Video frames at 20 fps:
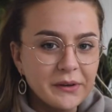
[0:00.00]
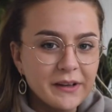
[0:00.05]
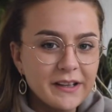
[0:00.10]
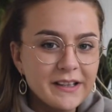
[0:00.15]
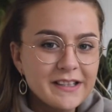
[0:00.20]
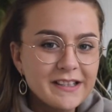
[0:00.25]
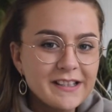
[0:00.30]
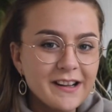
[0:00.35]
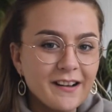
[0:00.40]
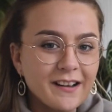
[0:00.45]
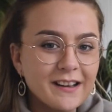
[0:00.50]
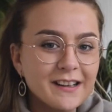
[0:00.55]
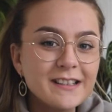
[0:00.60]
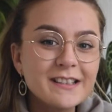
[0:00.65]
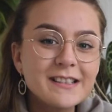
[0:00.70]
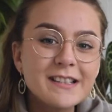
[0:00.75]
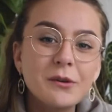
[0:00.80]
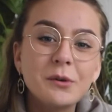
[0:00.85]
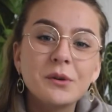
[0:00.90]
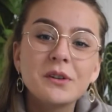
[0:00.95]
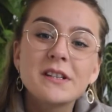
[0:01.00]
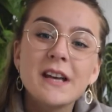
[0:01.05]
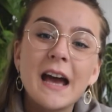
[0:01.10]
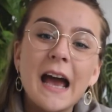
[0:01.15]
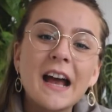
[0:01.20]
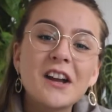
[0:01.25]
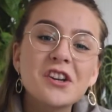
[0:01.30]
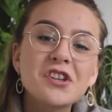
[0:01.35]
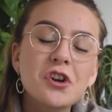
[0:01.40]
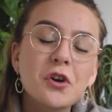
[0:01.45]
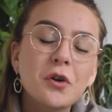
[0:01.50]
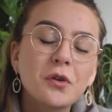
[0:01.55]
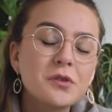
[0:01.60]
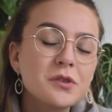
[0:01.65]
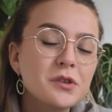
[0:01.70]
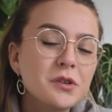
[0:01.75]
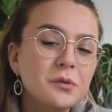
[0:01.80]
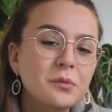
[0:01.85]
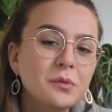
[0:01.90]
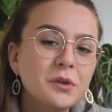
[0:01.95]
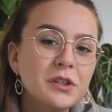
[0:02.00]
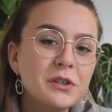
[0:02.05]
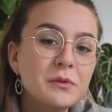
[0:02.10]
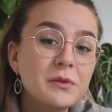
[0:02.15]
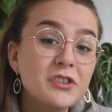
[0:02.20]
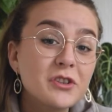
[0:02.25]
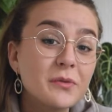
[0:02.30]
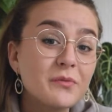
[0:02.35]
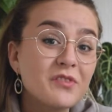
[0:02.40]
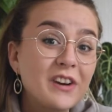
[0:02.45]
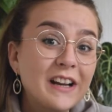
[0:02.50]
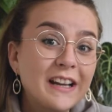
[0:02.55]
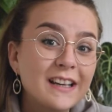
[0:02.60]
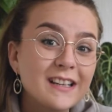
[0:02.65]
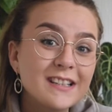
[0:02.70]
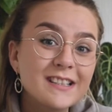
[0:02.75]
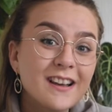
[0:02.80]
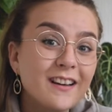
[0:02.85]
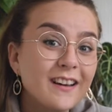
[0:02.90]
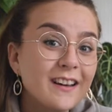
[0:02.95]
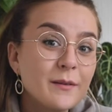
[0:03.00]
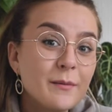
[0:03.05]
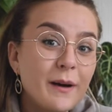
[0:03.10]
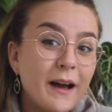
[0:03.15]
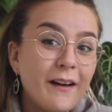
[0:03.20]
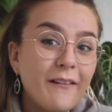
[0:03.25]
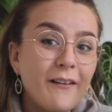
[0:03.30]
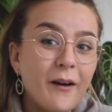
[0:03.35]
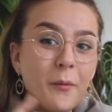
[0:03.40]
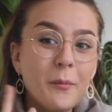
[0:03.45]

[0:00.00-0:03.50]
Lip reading: It's starting to attach onto the wood, which I'm really excited about.